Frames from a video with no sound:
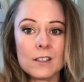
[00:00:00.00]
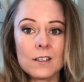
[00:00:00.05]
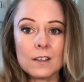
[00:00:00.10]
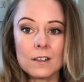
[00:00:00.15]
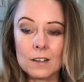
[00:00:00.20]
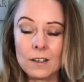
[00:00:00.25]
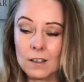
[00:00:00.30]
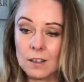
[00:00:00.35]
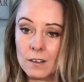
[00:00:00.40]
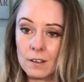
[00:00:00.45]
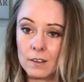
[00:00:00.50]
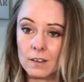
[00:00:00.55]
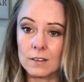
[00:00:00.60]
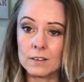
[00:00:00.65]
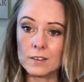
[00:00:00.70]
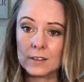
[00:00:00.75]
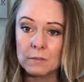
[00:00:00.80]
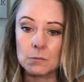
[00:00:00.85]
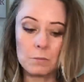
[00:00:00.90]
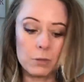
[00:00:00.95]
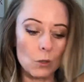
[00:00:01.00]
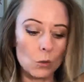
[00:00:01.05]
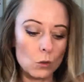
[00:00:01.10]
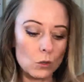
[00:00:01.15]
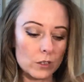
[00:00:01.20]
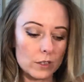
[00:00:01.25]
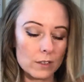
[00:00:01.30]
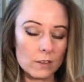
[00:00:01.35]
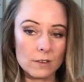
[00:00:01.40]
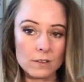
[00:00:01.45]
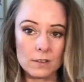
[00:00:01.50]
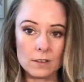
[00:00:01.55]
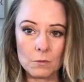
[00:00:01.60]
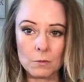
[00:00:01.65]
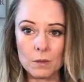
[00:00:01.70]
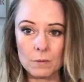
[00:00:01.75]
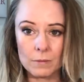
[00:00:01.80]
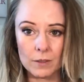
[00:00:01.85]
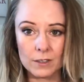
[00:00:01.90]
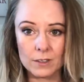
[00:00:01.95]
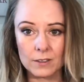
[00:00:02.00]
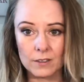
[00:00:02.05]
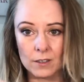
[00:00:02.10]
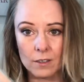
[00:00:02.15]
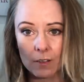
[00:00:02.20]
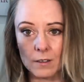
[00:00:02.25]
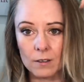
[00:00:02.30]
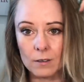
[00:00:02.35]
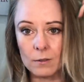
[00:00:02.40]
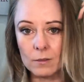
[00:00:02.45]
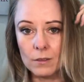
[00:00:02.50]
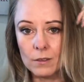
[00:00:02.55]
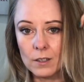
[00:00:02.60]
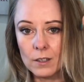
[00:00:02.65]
of the curl is important. So what I'm going to do